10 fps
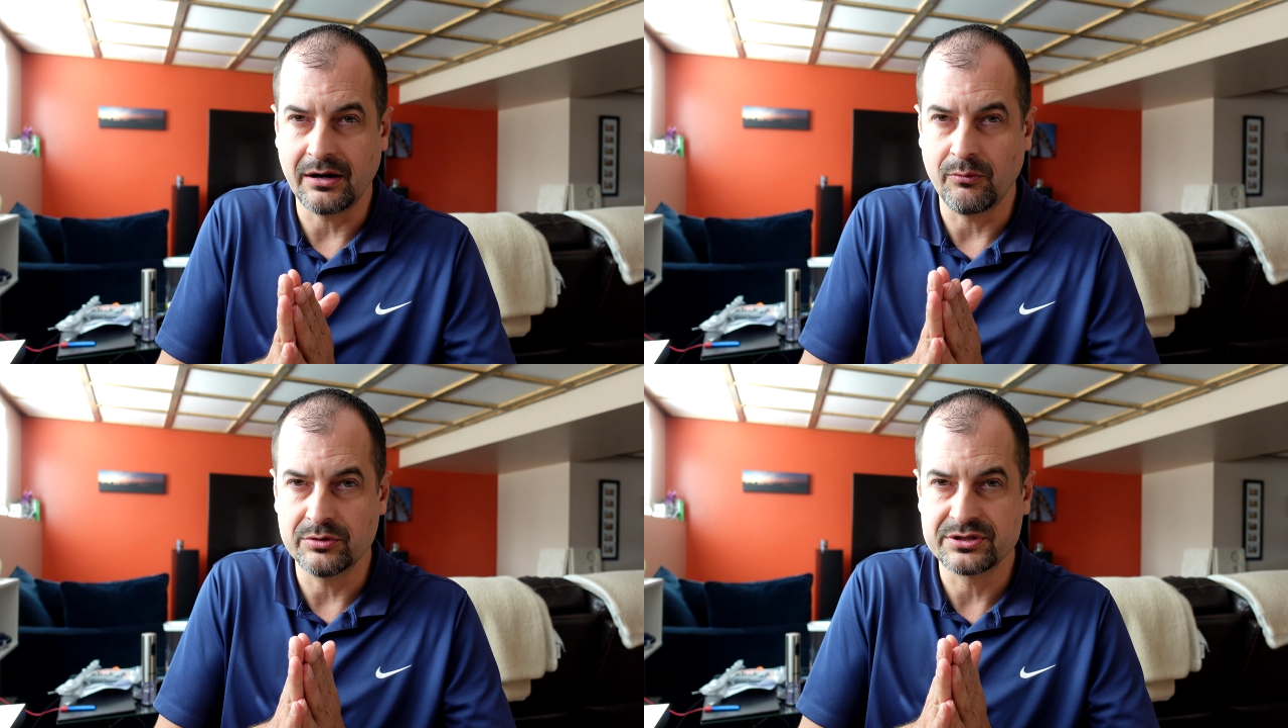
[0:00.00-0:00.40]
I
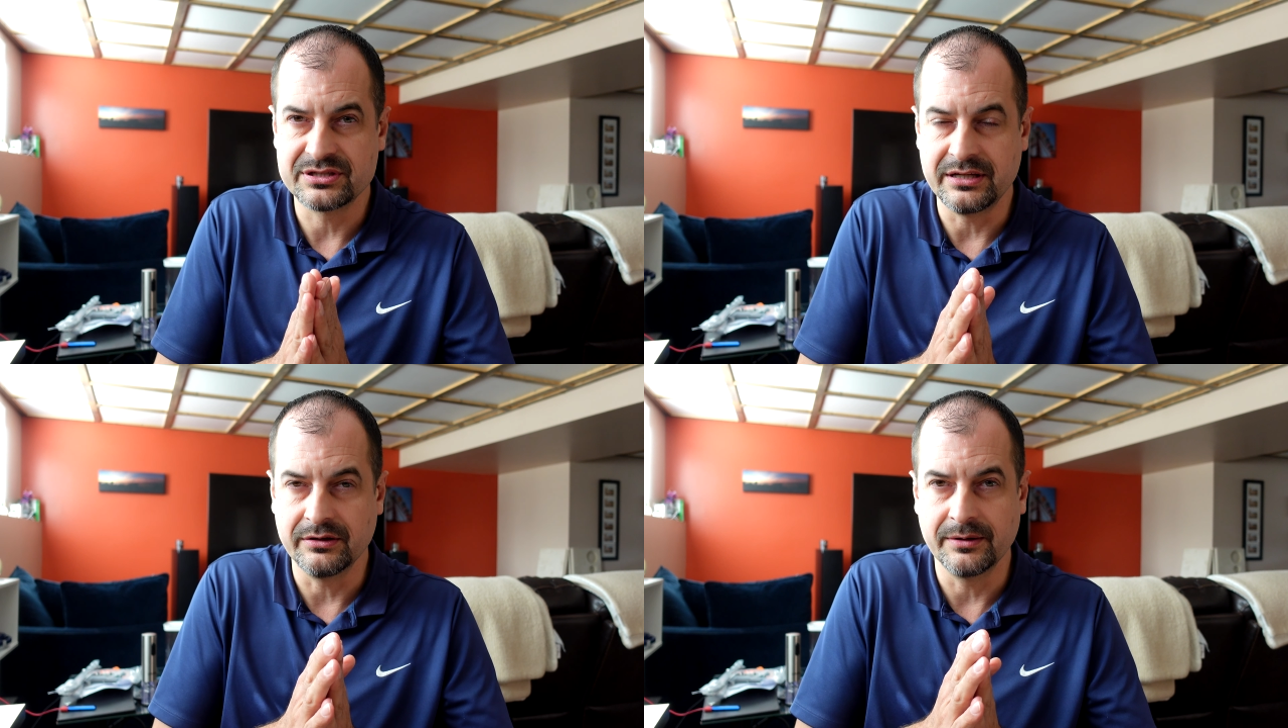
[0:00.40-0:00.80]
won't
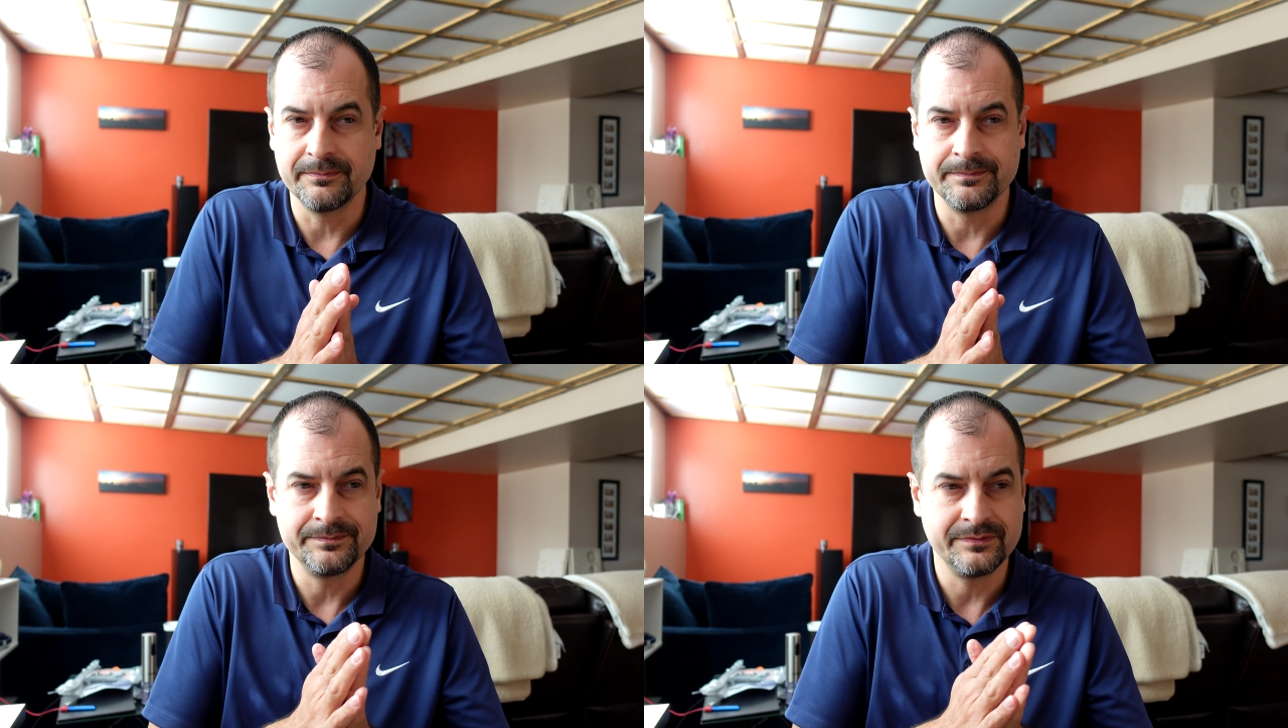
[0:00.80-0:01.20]
seal
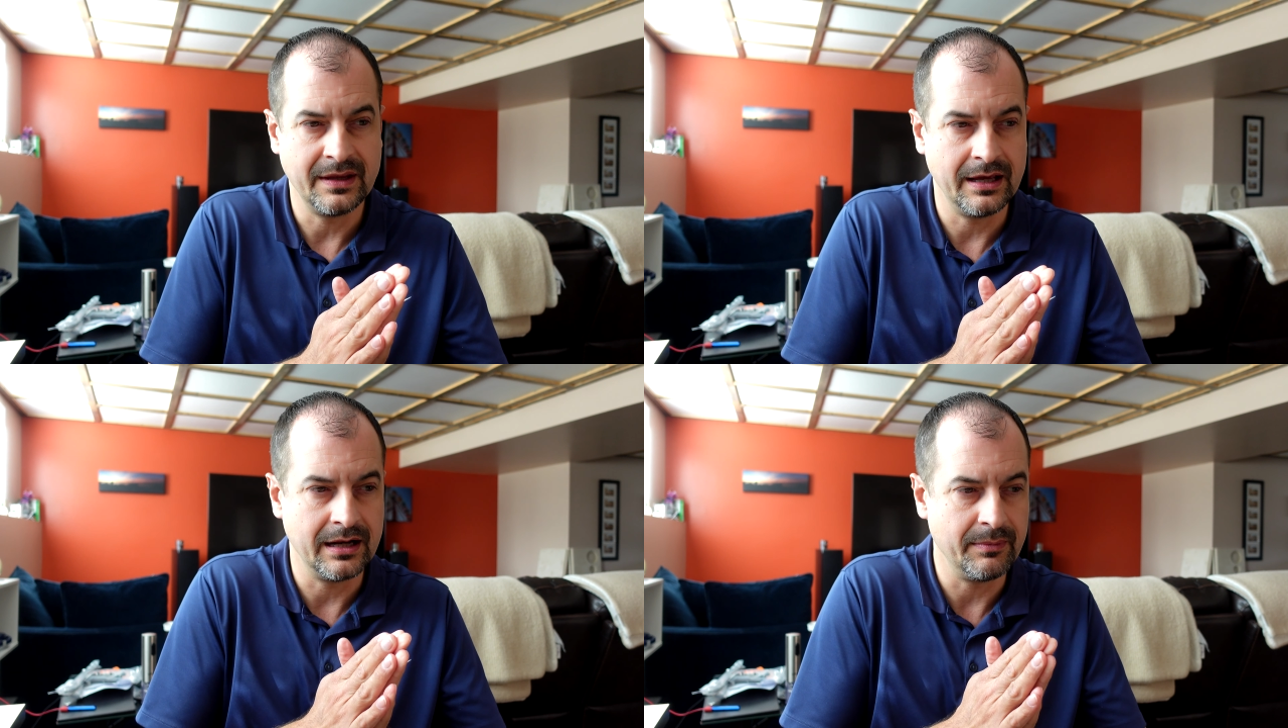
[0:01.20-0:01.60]
them,
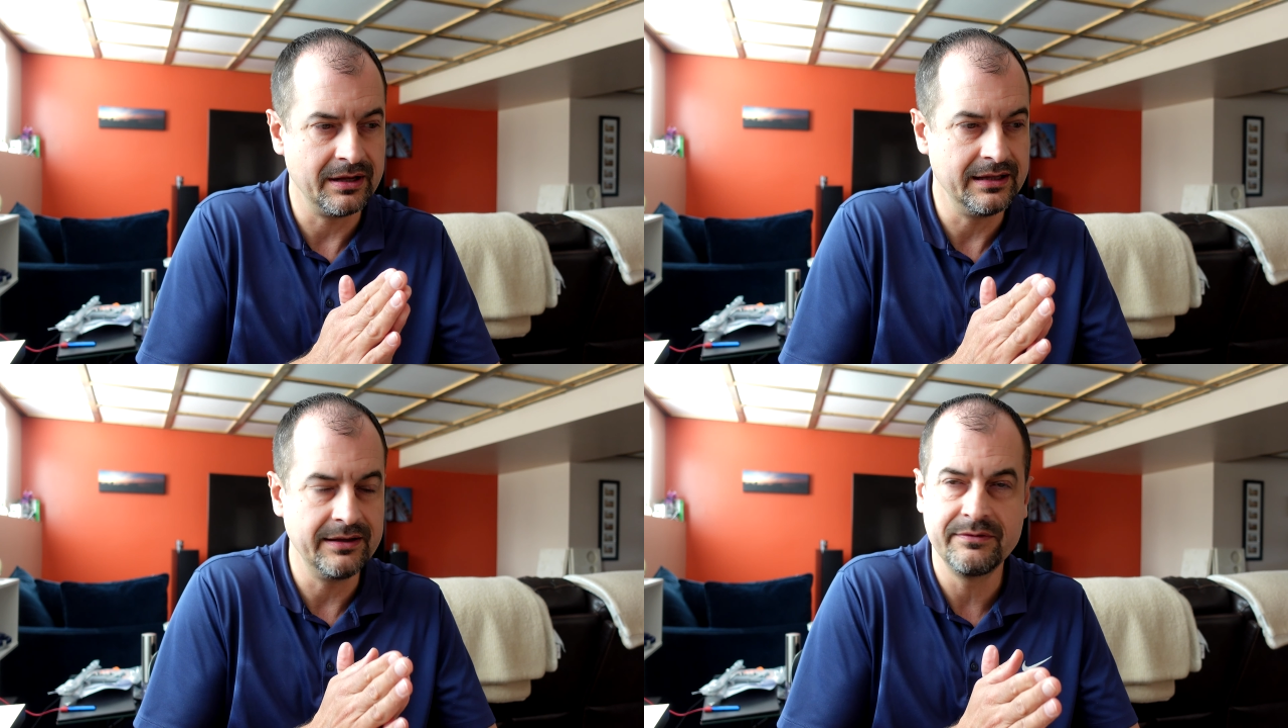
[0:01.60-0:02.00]
and I might
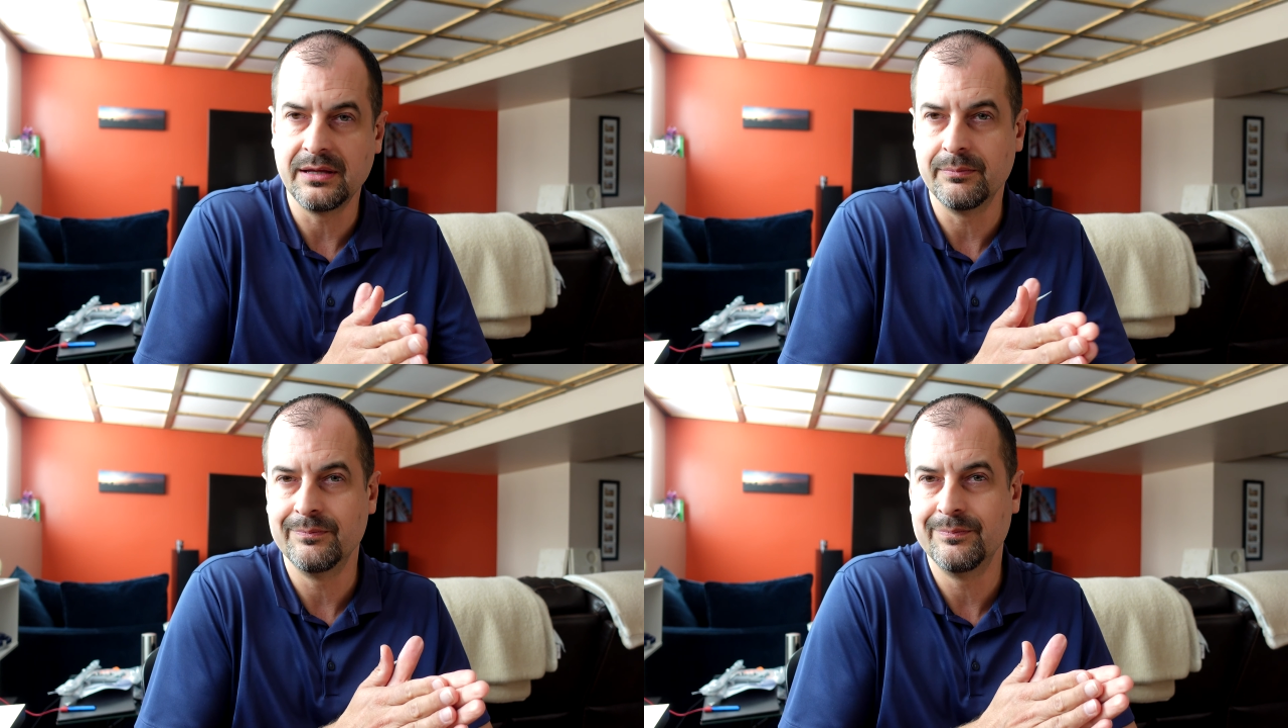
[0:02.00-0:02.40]
leave
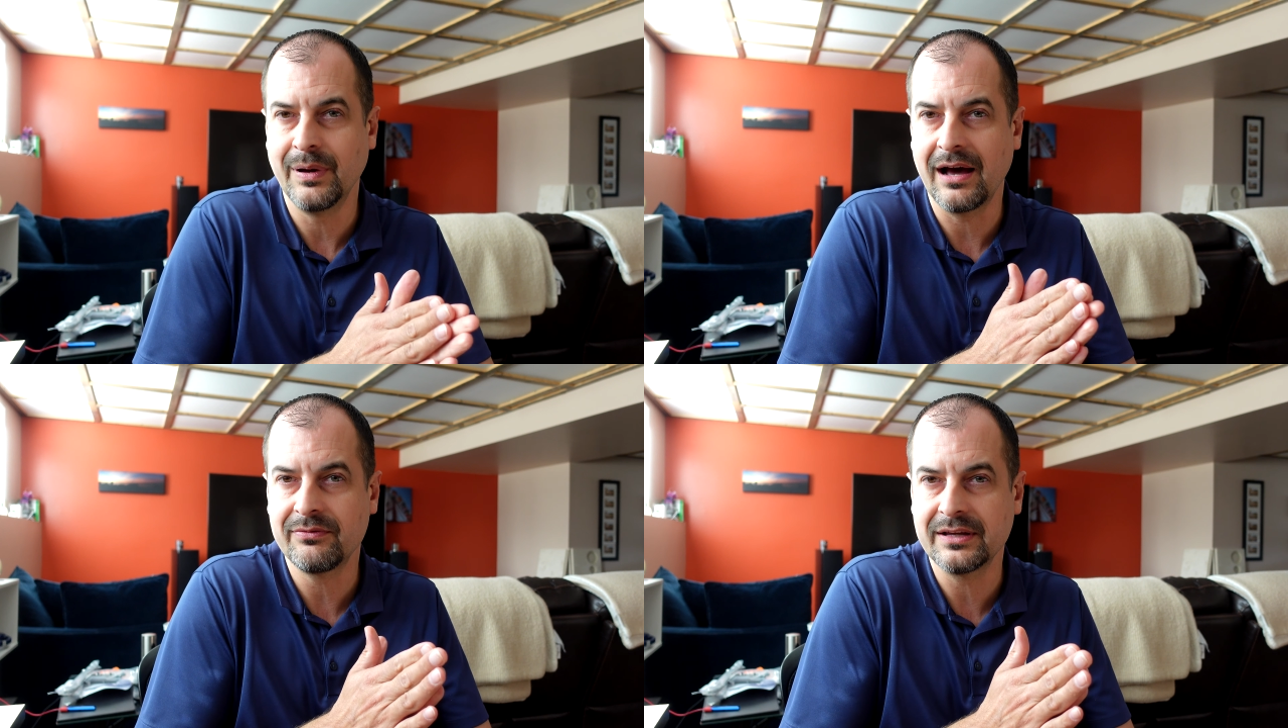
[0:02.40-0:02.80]
the
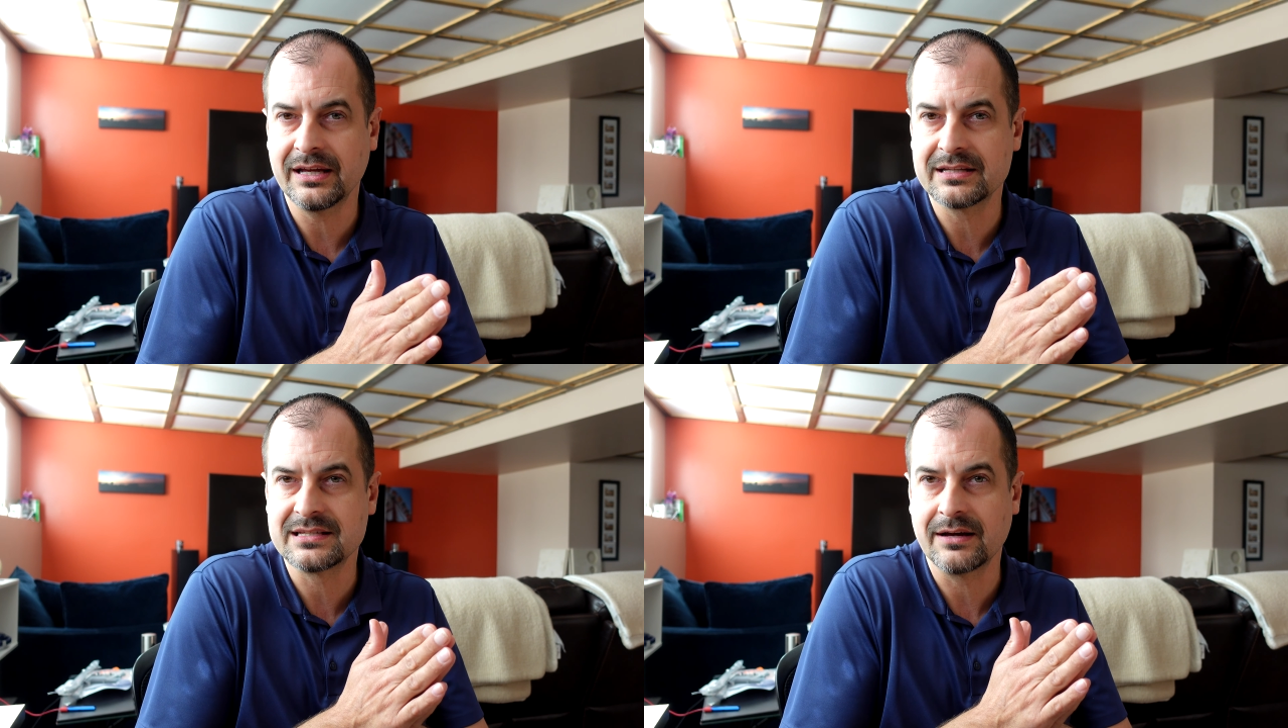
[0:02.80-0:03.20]
baffling
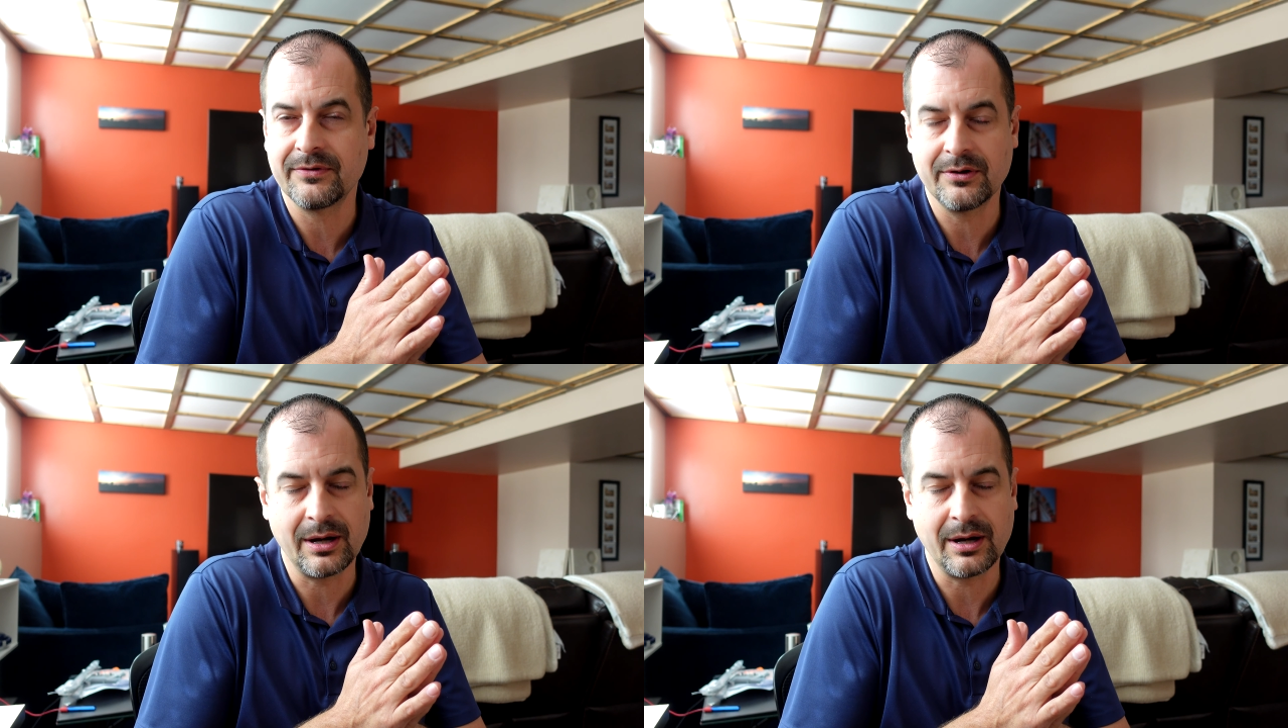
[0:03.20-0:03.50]
and stuff out.